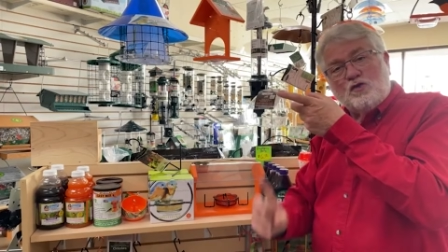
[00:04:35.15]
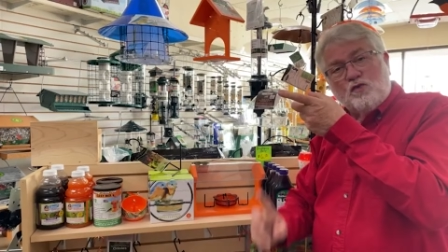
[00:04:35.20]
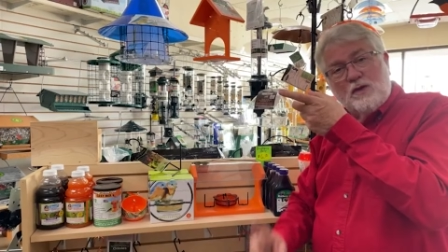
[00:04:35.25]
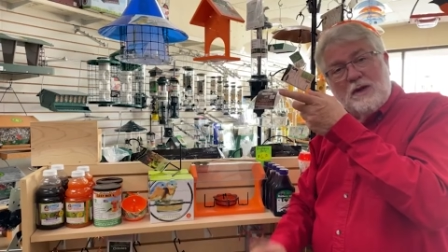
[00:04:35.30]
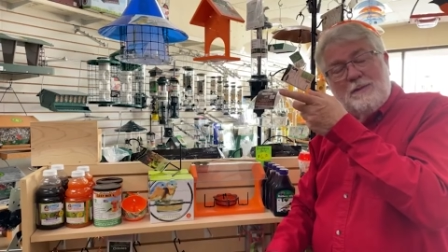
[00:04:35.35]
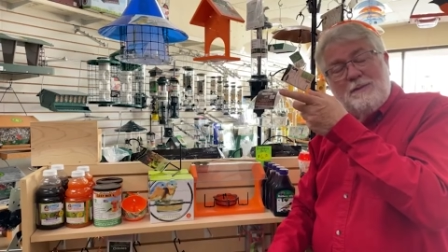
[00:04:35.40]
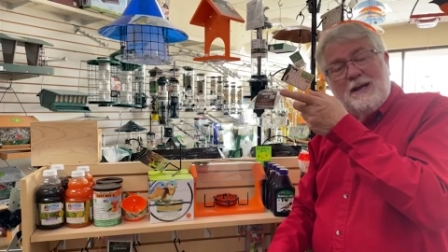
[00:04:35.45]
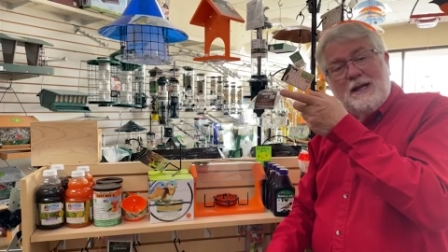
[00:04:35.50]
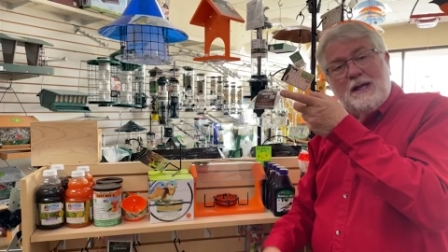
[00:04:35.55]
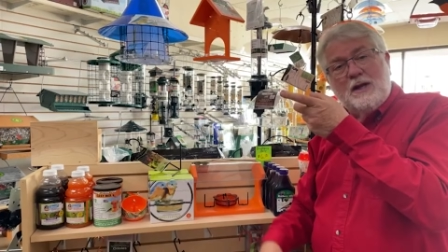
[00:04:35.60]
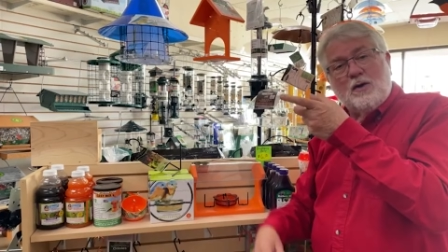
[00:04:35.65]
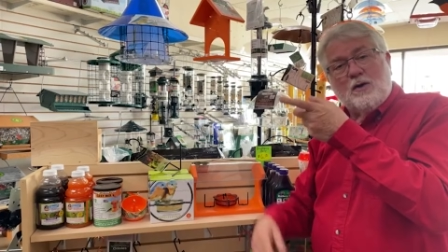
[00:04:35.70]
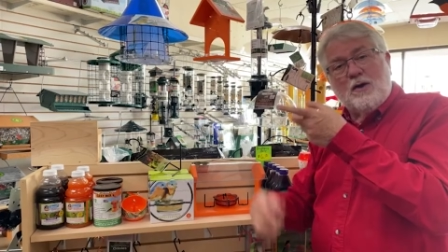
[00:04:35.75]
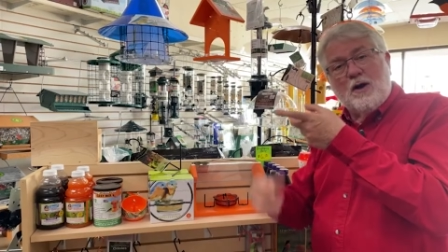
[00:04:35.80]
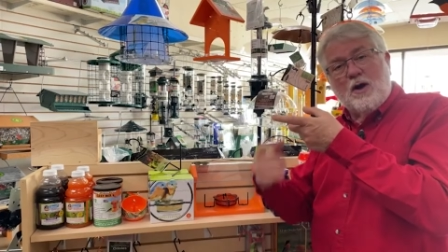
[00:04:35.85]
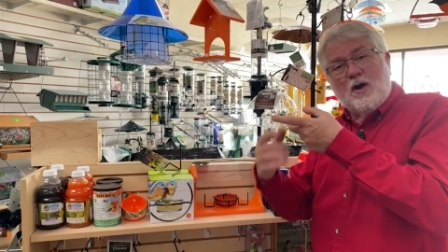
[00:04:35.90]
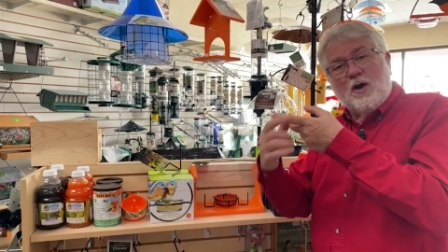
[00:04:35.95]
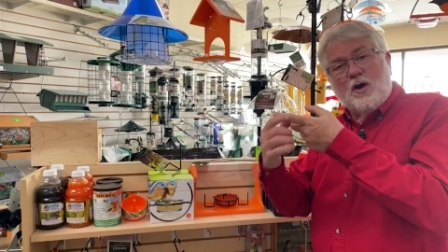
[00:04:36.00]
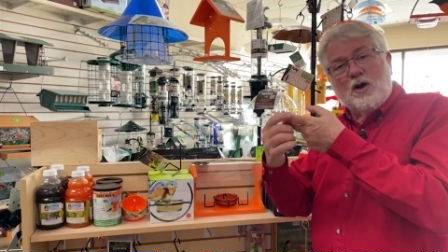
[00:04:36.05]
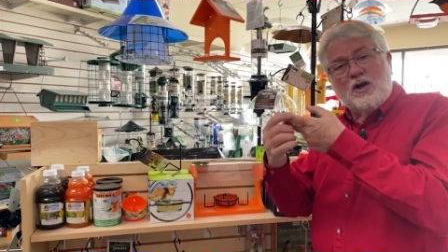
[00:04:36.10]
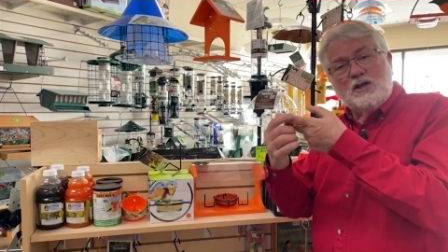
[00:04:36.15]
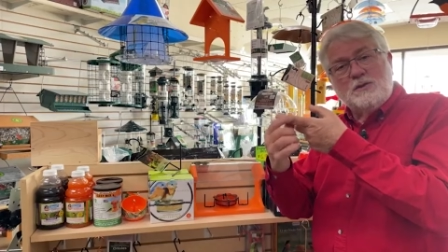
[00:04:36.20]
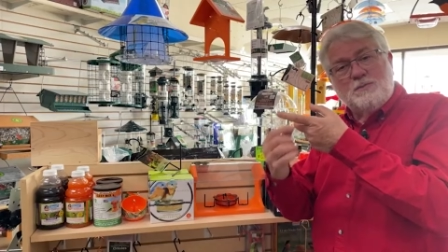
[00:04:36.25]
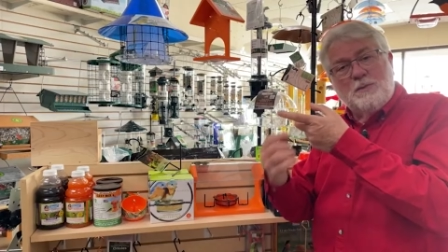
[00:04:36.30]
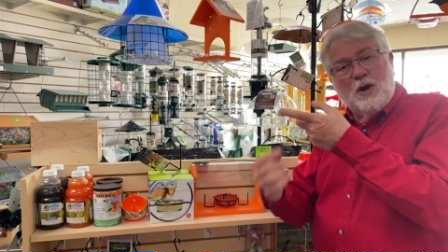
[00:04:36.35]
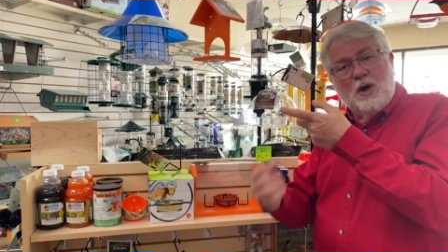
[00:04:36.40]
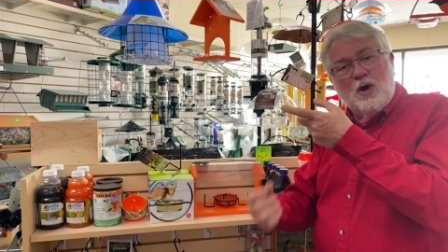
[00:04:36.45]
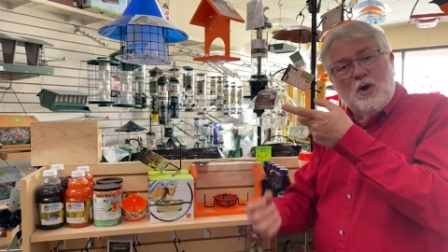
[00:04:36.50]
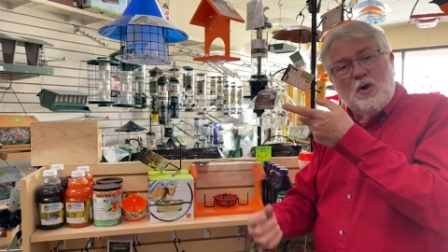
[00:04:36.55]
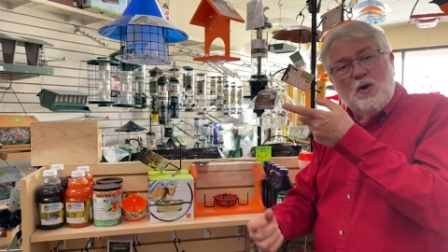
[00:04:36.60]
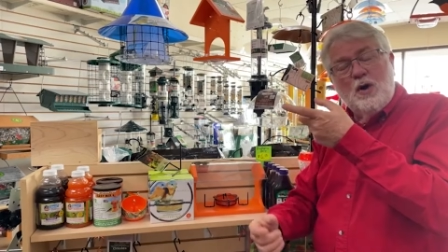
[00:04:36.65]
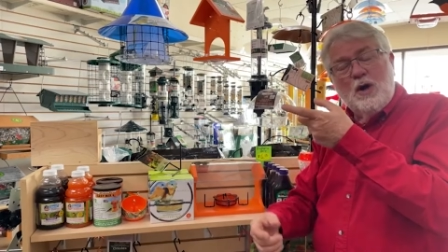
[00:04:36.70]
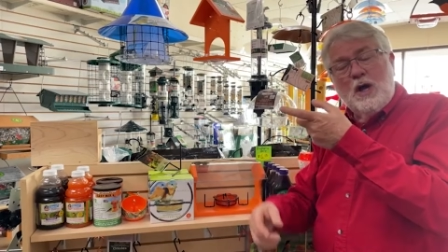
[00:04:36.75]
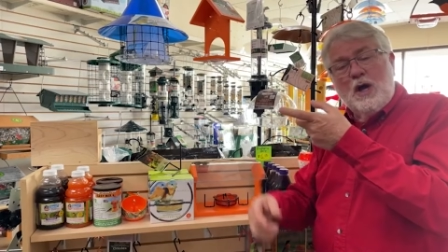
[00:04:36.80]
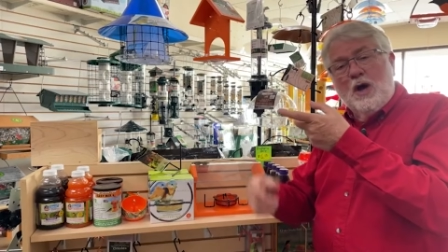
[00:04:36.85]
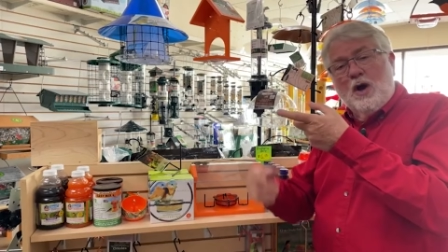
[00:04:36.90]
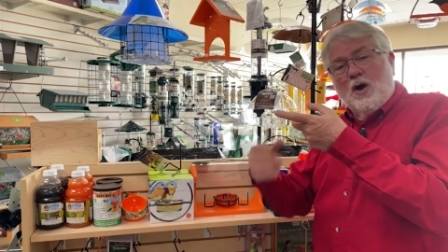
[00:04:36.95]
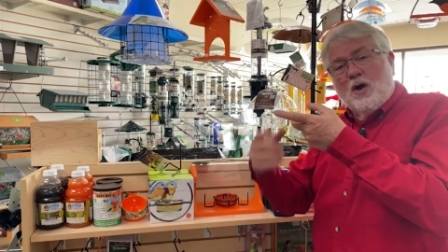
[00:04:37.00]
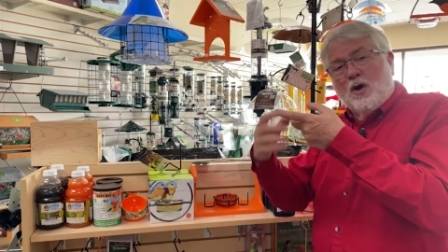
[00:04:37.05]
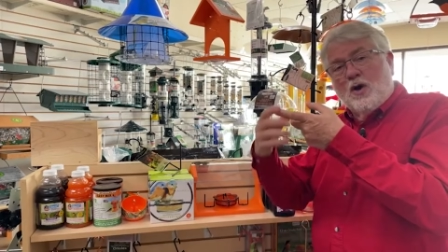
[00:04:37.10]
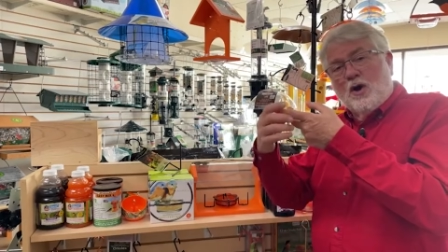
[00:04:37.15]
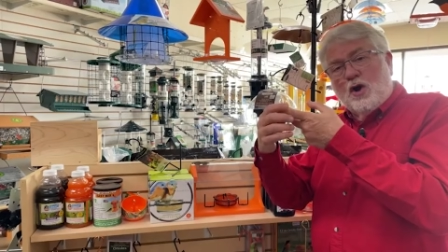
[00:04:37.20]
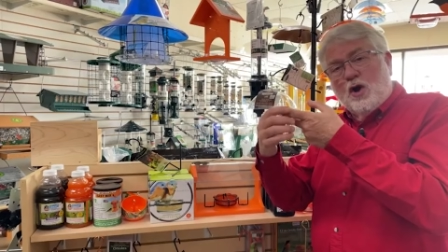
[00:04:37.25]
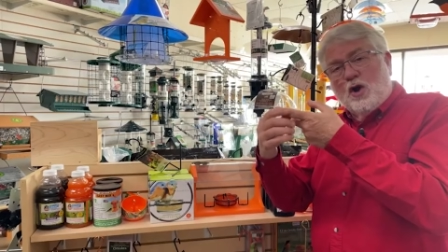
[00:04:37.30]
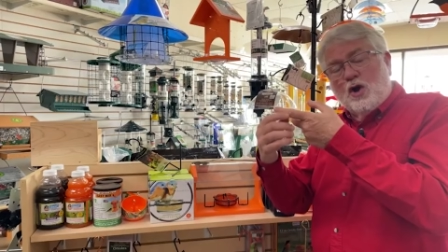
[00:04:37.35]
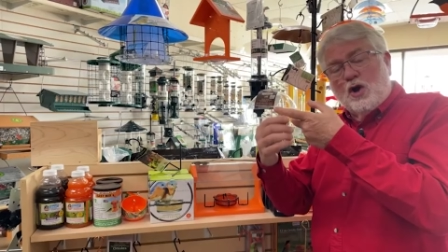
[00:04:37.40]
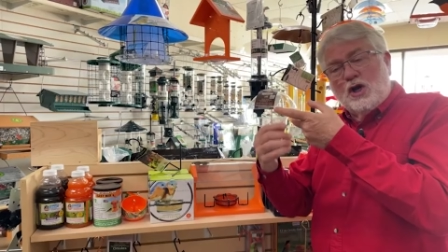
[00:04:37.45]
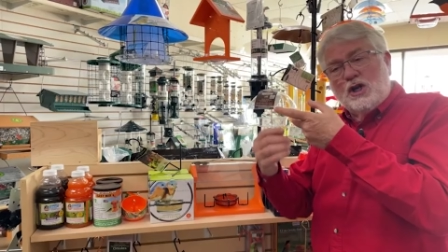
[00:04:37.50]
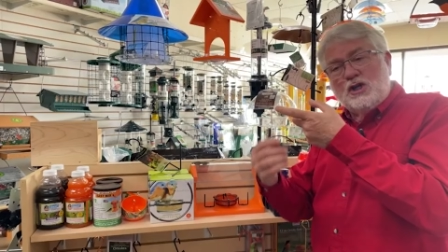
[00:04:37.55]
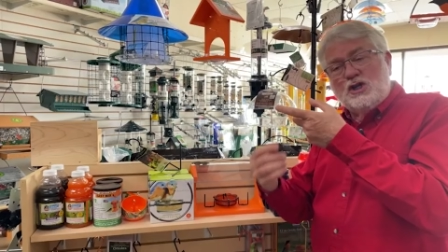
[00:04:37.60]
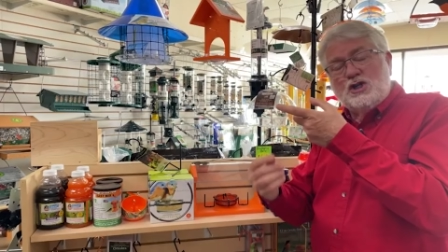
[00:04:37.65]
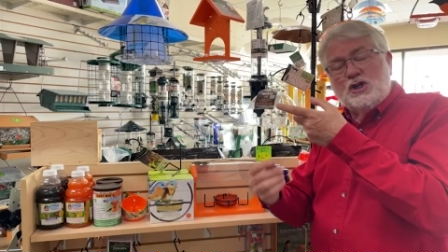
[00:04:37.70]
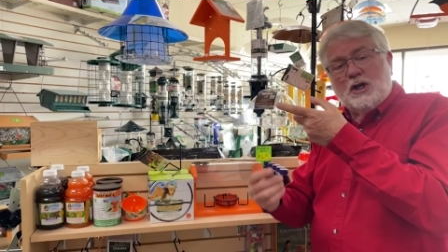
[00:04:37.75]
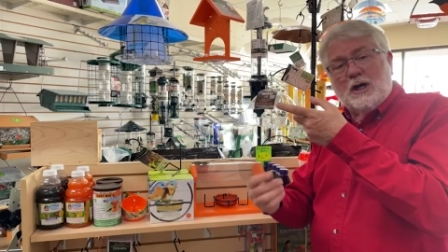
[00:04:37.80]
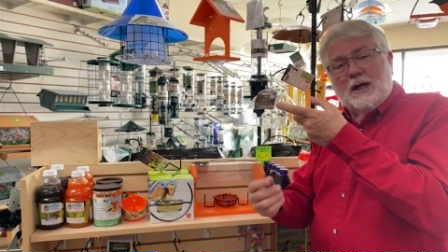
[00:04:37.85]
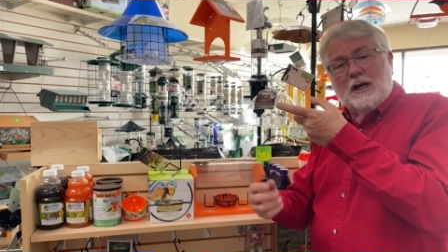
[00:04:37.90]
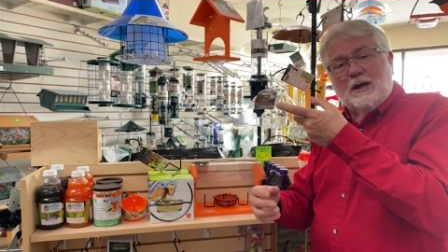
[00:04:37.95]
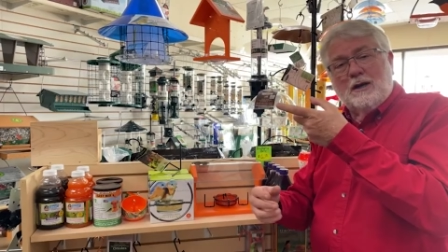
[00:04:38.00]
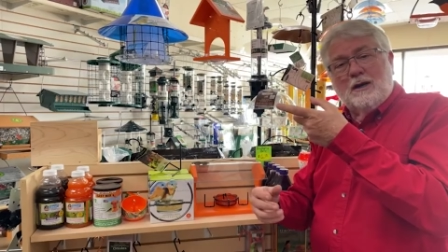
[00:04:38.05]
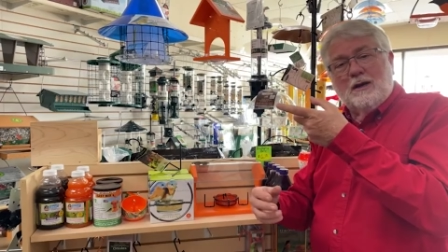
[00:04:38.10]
ribbon or an orange bow or an orange